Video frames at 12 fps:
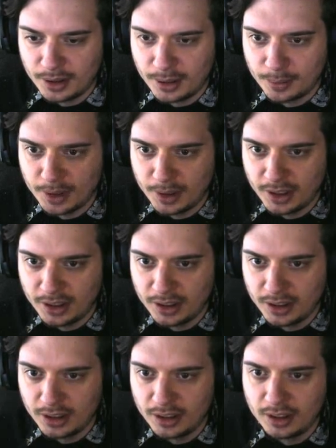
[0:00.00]
happening.
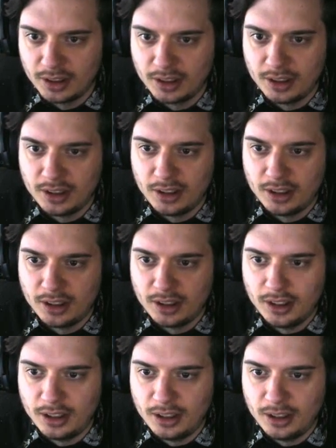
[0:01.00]

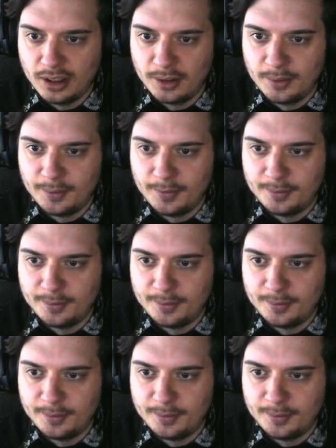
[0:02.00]
Because